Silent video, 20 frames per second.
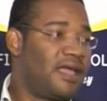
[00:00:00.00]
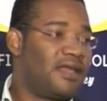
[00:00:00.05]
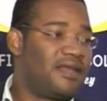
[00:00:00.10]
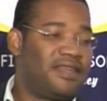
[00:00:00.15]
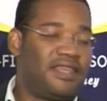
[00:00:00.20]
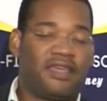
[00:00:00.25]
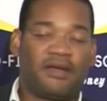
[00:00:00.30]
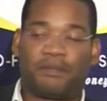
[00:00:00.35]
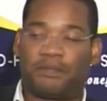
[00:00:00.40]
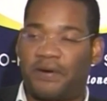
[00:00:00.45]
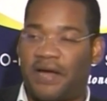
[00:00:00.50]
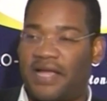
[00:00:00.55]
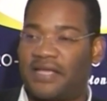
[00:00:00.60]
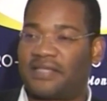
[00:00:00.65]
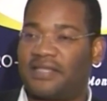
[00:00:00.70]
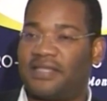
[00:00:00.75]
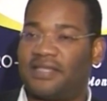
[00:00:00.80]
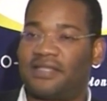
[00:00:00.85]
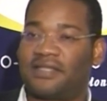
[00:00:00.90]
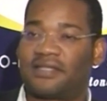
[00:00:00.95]
Their
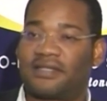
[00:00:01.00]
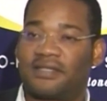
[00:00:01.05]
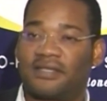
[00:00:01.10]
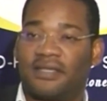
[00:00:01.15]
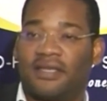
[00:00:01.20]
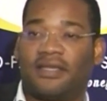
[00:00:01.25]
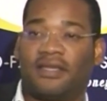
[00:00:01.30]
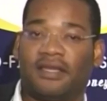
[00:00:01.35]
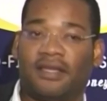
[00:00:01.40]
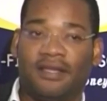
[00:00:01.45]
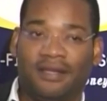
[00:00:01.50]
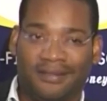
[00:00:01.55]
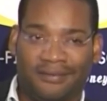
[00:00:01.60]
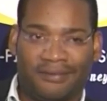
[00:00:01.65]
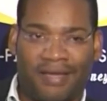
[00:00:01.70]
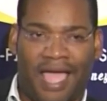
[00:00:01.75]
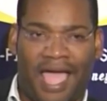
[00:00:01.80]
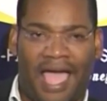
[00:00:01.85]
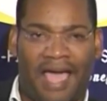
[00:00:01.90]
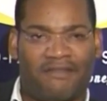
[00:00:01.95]
prices
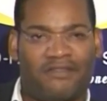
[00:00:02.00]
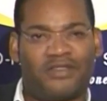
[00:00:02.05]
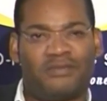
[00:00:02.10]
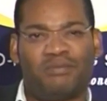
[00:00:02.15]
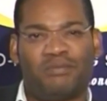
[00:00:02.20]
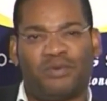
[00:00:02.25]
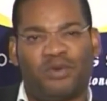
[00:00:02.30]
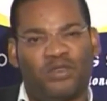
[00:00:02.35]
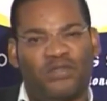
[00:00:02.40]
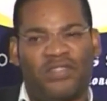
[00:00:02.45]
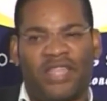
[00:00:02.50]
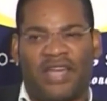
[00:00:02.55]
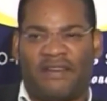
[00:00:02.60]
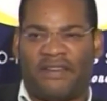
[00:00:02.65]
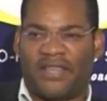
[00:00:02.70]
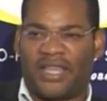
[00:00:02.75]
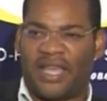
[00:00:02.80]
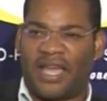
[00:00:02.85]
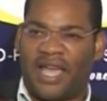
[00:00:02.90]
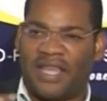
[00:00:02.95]
haven't moved
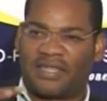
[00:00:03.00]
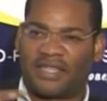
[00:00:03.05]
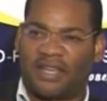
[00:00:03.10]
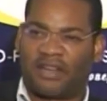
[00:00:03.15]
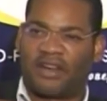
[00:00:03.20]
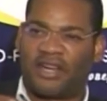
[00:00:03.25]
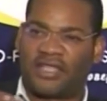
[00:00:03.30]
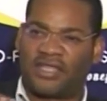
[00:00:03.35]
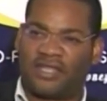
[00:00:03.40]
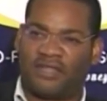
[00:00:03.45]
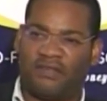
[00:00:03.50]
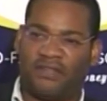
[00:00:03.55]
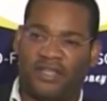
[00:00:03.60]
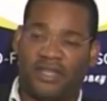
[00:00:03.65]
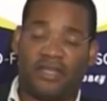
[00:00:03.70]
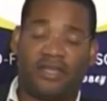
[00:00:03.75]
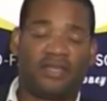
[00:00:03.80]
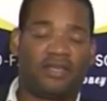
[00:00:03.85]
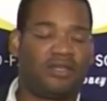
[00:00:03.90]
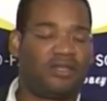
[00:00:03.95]
out as
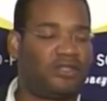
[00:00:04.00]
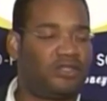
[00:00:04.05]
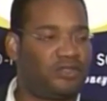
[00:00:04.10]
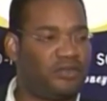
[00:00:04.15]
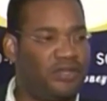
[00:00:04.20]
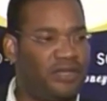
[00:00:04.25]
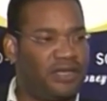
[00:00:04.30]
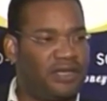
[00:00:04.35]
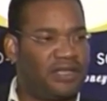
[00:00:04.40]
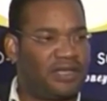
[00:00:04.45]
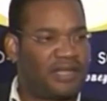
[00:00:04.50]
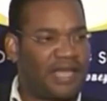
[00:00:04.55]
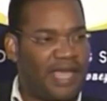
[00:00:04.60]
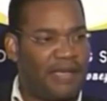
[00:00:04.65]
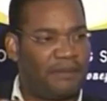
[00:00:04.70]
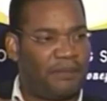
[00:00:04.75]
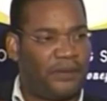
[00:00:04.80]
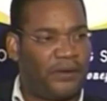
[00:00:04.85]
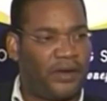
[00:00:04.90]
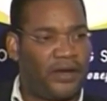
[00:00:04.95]
aggressively during the
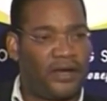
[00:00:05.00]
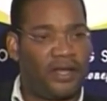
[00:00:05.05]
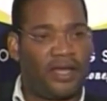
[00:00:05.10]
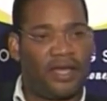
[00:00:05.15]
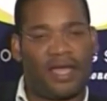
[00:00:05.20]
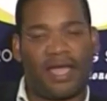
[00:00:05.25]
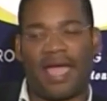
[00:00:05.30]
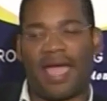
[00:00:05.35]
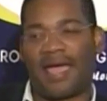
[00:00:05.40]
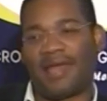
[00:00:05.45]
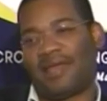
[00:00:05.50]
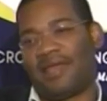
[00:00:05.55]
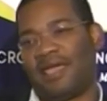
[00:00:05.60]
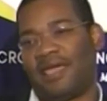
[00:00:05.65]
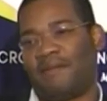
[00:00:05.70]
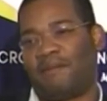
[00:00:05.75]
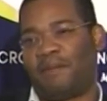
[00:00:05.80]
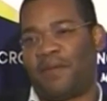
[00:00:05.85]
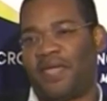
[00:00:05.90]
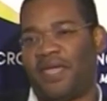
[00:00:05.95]
time period, and
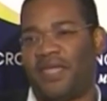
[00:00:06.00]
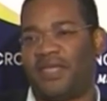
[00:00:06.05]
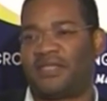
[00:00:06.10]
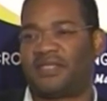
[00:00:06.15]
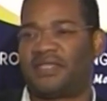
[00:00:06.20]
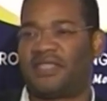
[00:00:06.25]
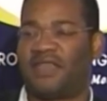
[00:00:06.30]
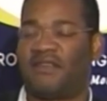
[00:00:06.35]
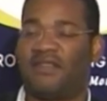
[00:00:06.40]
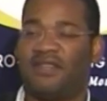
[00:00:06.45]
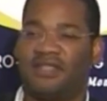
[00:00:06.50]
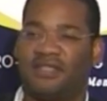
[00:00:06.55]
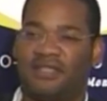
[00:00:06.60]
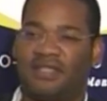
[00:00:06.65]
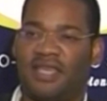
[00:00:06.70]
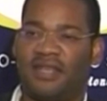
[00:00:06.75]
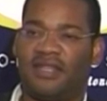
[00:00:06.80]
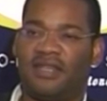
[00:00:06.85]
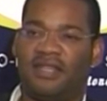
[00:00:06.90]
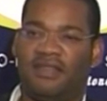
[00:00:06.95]
they pay
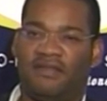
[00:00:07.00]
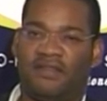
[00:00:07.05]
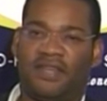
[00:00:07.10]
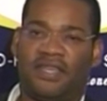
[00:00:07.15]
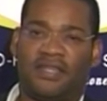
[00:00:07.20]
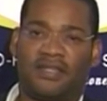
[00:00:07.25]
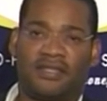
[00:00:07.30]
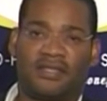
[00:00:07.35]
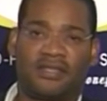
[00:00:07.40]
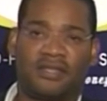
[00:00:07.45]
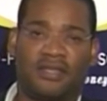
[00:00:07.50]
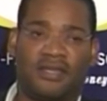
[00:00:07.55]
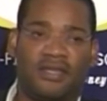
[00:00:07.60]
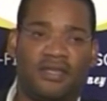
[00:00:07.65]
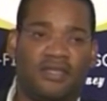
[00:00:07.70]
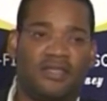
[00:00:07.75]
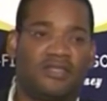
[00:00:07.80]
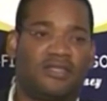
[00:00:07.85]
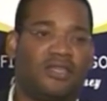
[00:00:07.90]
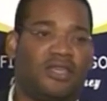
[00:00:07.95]
steady dividends.
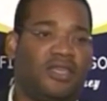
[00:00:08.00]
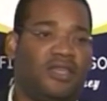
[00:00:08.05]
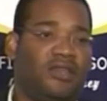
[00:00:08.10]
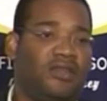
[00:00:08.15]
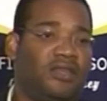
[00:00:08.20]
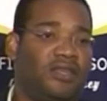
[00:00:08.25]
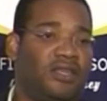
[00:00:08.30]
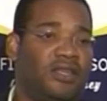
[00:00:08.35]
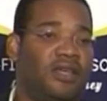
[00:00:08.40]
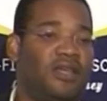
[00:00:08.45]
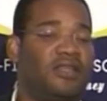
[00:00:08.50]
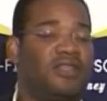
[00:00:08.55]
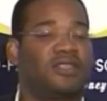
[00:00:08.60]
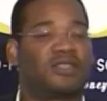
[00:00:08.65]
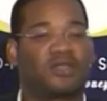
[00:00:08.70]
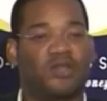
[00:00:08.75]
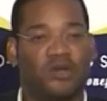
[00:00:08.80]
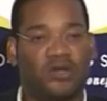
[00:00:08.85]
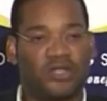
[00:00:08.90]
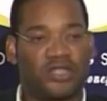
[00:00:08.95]
So you're looking on the
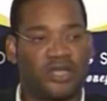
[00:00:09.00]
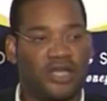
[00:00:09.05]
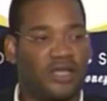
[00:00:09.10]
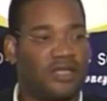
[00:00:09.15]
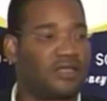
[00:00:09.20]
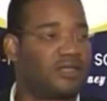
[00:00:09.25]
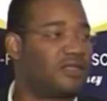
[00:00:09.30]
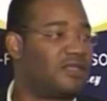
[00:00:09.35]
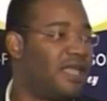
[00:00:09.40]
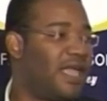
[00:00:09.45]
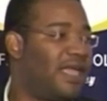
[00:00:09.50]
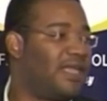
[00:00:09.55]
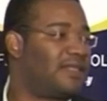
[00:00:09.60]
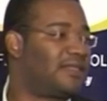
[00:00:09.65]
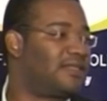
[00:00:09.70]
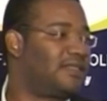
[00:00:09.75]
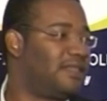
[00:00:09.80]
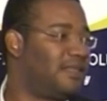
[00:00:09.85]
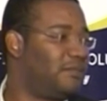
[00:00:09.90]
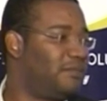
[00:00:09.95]
Scotias, the
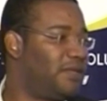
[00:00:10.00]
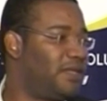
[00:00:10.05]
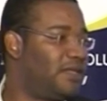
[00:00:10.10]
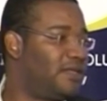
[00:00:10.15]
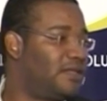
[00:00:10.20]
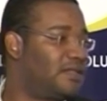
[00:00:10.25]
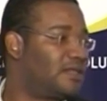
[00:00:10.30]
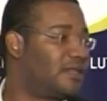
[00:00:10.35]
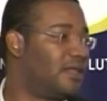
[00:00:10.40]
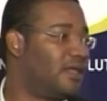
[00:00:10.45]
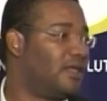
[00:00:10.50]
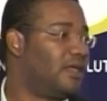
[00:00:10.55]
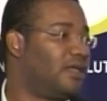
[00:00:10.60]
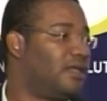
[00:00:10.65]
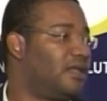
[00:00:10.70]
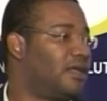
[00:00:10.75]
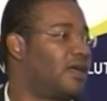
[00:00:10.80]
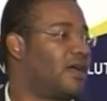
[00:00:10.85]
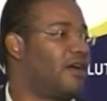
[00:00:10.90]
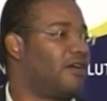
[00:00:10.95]
NCBs,
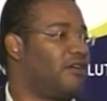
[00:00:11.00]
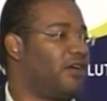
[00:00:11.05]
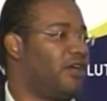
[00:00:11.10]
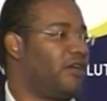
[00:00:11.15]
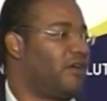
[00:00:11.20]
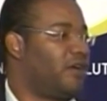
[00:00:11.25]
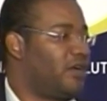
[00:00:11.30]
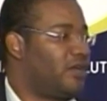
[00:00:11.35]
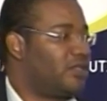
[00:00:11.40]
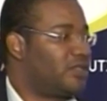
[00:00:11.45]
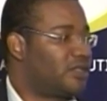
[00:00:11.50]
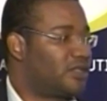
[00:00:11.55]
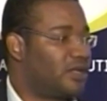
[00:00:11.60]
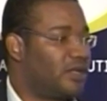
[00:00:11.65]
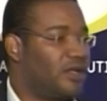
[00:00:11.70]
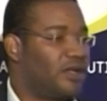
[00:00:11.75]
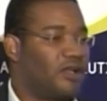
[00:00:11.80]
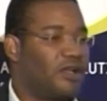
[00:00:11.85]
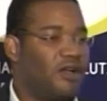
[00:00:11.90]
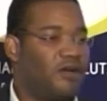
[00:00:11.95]
the Carreras,
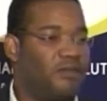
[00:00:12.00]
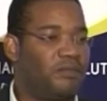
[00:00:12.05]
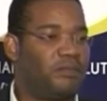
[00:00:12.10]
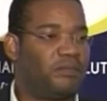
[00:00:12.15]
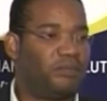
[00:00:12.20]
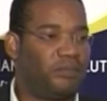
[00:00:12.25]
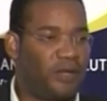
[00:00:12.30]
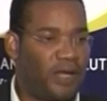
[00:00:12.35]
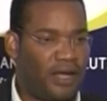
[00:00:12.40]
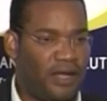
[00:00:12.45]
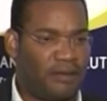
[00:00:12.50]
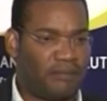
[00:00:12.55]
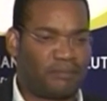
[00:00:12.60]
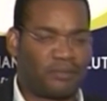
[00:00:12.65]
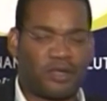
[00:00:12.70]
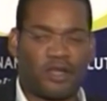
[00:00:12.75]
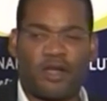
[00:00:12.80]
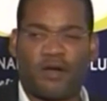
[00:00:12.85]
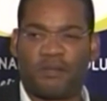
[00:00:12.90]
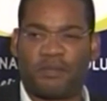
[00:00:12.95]

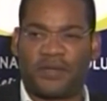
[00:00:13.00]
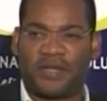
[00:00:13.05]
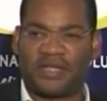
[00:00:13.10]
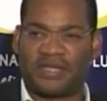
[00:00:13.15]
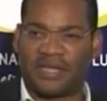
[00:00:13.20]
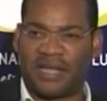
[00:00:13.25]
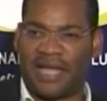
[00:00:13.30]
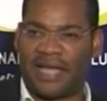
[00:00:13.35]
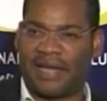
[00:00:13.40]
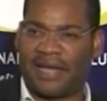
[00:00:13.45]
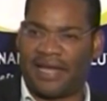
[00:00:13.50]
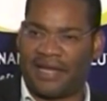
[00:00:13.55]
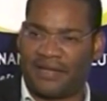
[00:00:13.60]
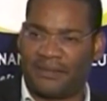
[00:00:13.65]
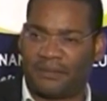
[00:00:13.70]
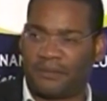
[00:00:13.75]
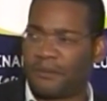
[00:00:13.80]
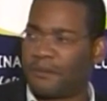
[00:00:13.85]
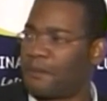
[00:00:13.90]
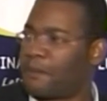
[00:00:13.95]
companies like that.
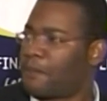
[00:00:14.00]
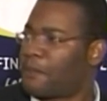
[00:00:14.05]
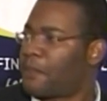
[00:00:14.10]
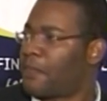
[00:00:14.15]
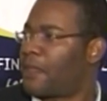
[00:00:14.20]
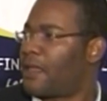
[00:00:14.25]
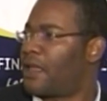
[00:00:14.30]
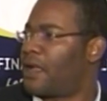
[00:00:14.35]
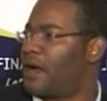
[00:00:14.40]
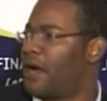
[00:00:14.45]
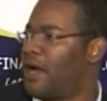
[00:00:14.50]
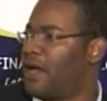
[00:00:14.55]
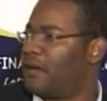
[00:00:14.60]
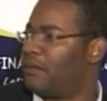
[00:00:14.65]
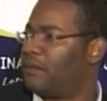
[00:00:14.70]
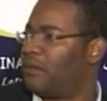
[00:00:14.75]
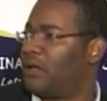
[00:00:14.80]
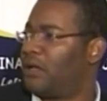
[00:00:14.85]
All right?